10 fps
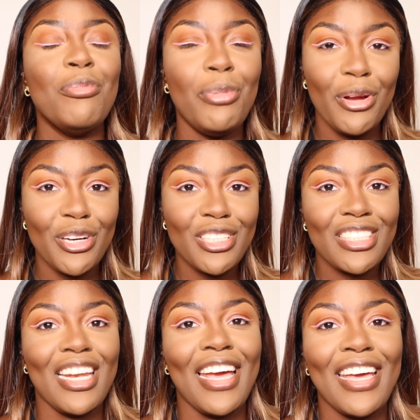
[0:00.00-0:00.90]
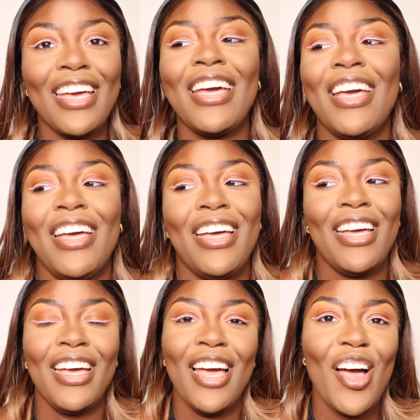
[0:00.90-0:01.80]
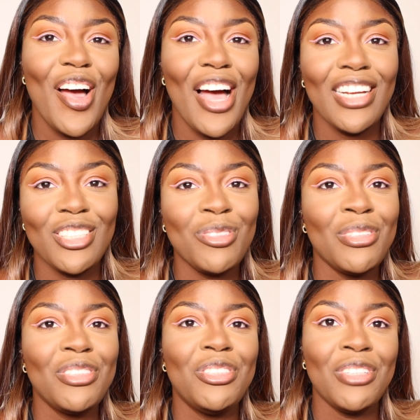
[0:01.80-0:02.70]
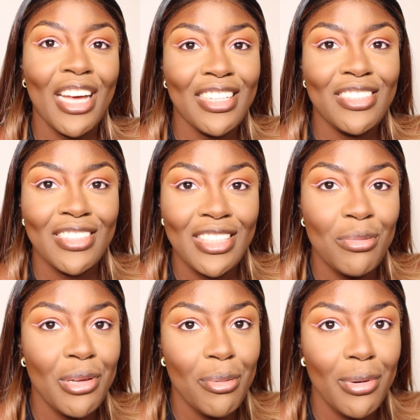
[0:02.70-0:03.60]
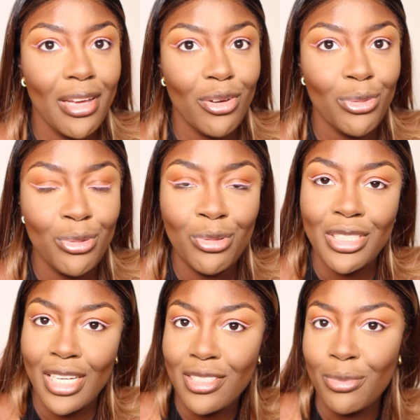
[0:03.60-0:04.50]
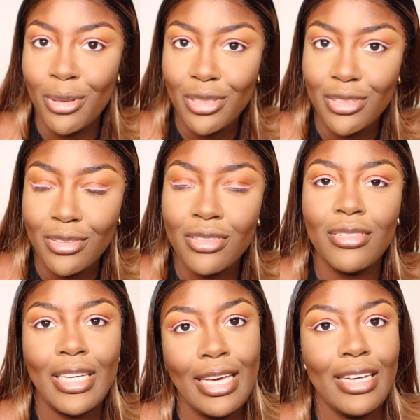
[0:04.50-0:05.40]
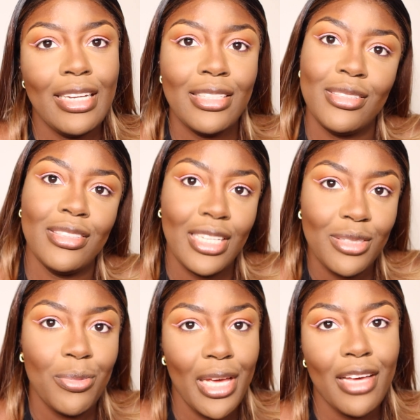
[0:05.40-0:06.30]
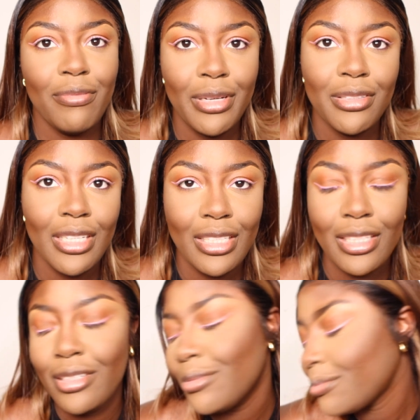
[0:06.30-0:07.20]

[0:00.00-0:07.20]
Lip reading: blush. Like, I just want you guys to see me and be like, ooh, she has a blush on. Yeah, that's where I've been lately.